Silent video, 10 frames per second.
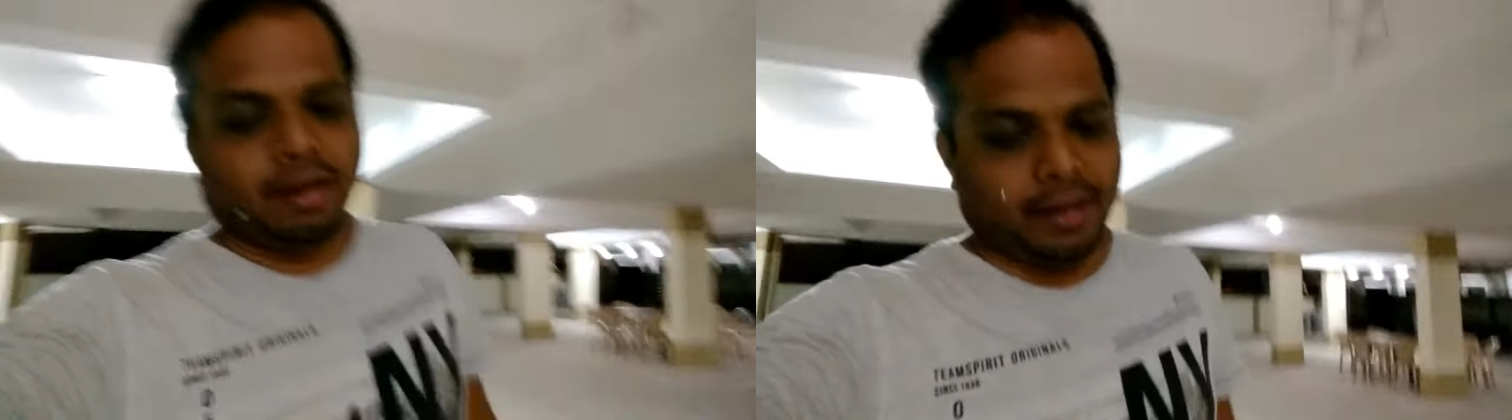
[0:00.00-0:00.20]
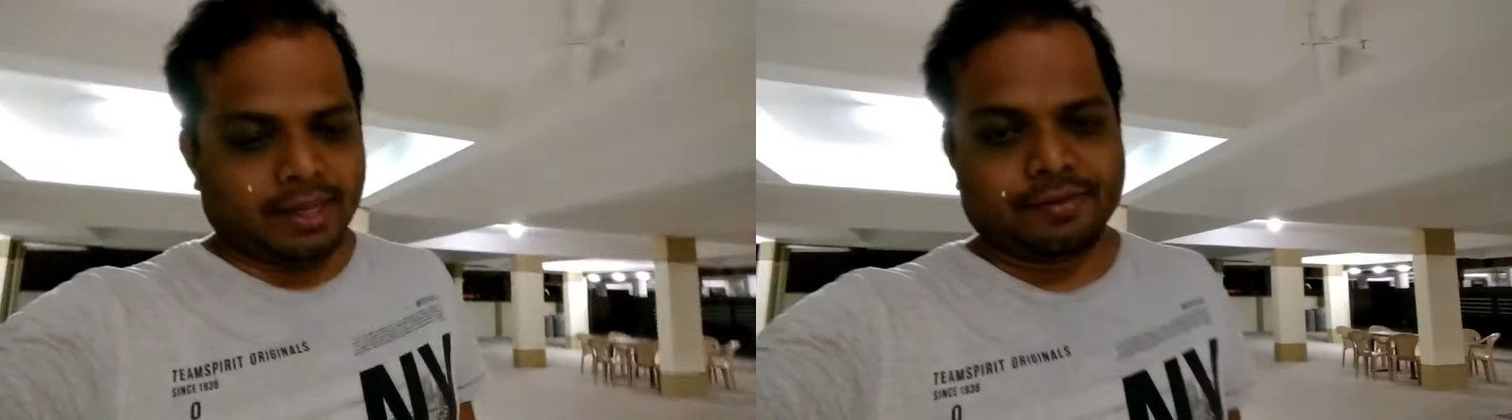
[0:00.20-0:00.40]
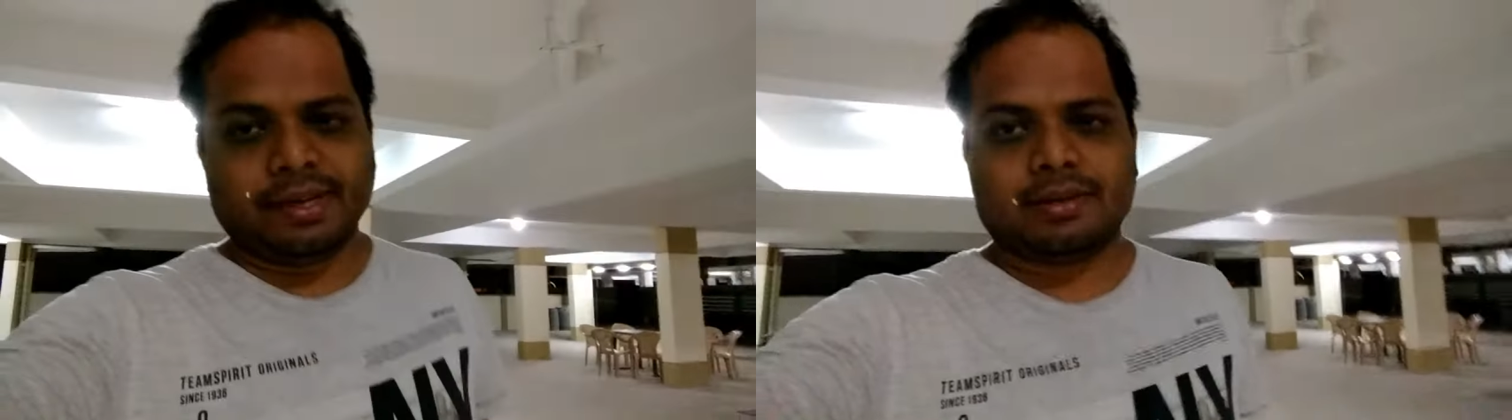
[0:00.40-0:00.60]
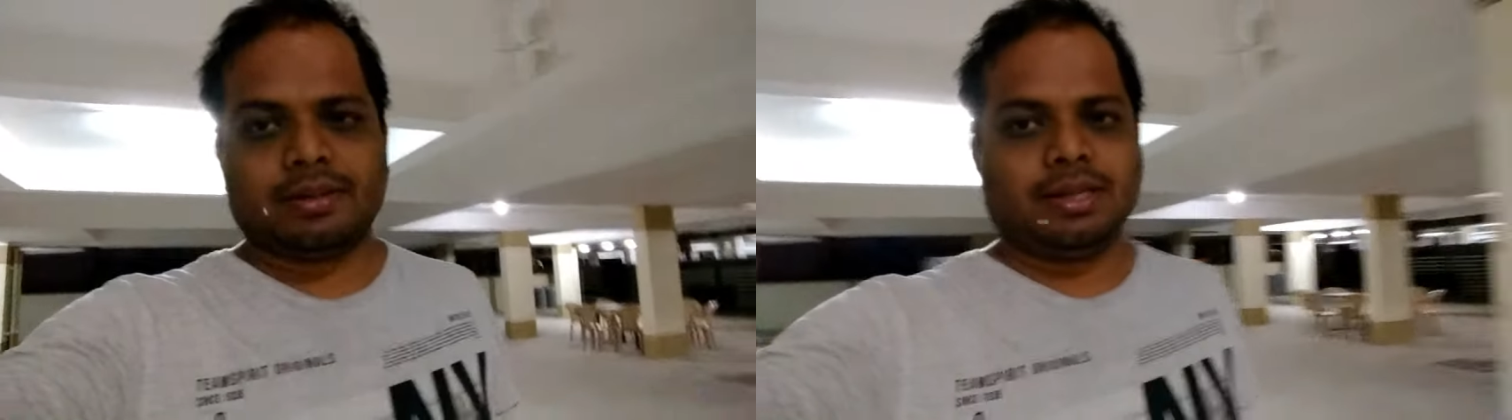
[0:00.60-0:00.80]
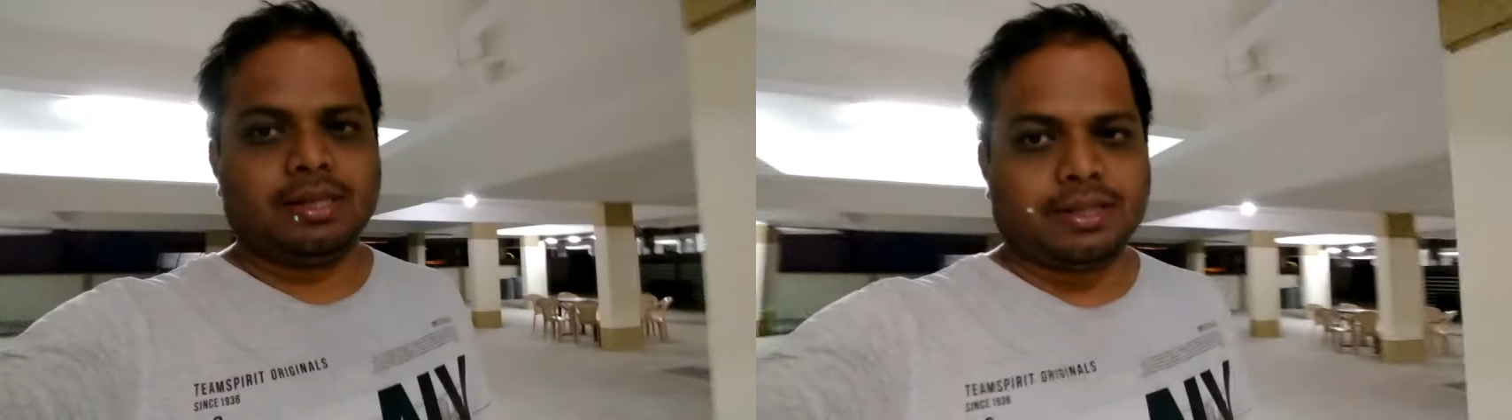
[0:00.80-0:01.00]
as well as
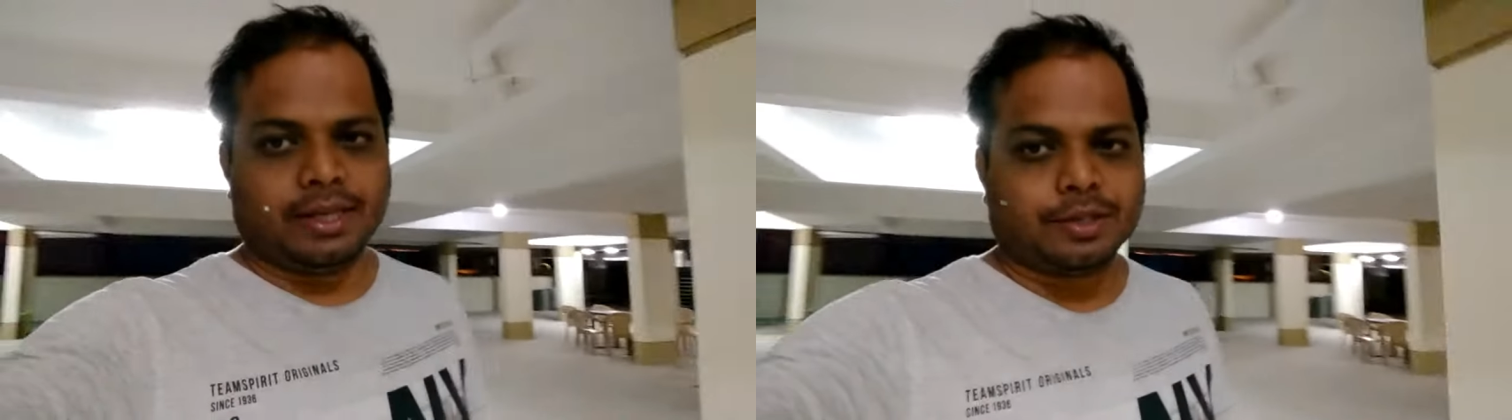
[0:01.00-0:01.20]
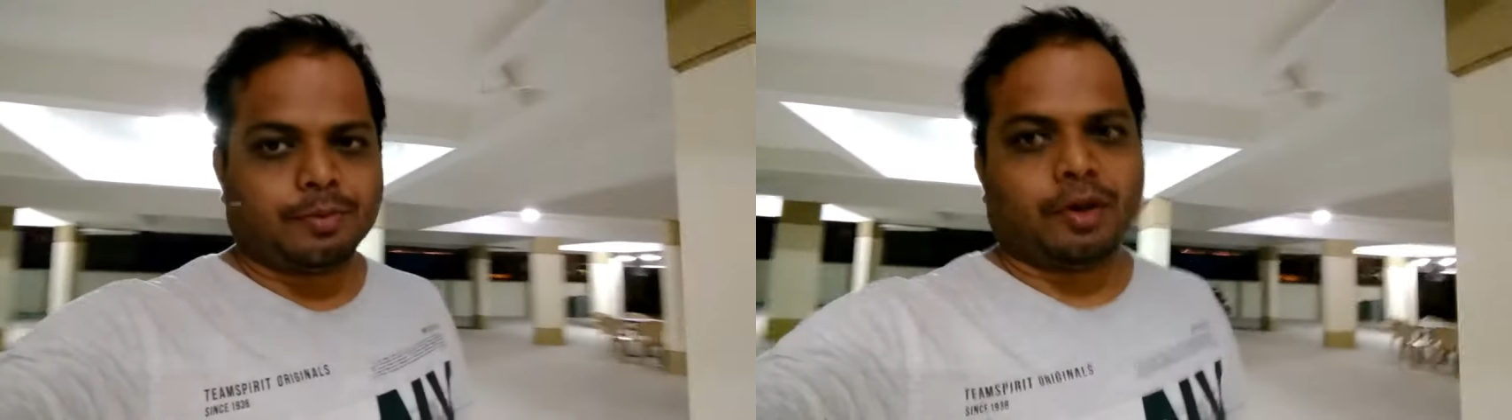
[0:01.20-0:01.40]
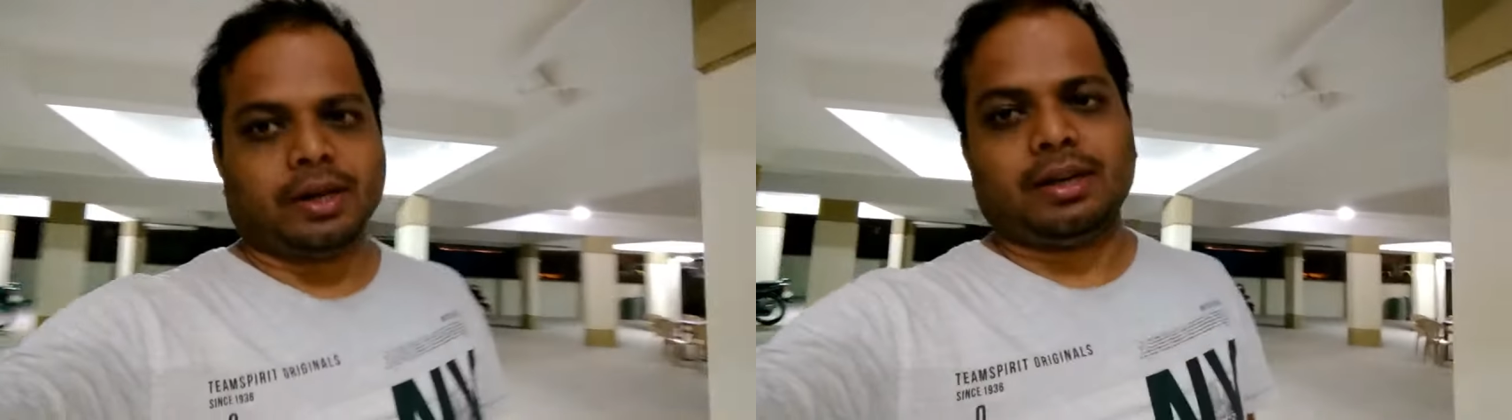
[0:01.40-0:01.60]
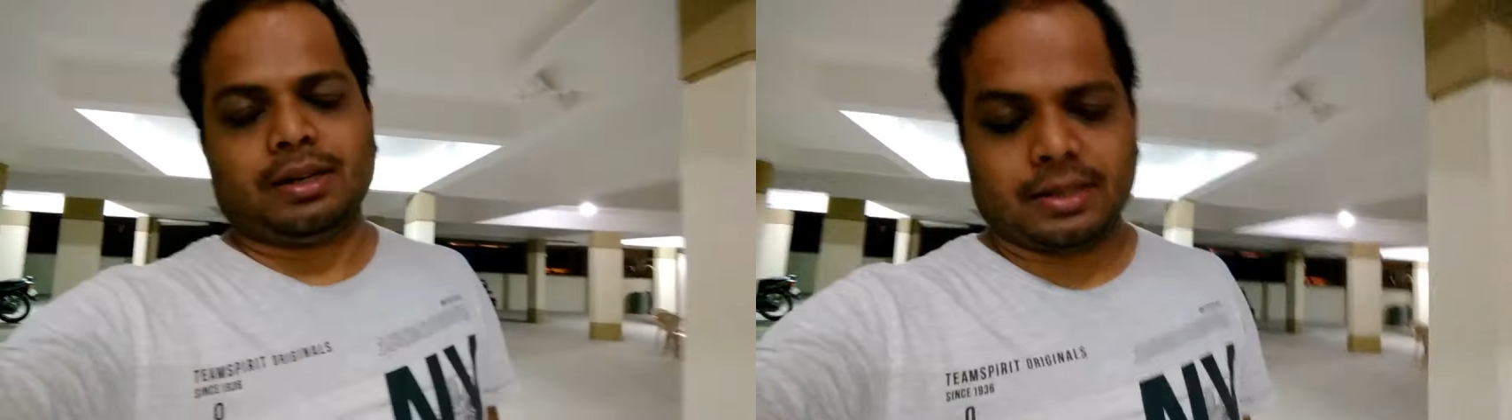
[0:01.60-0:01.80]
the chain sprocket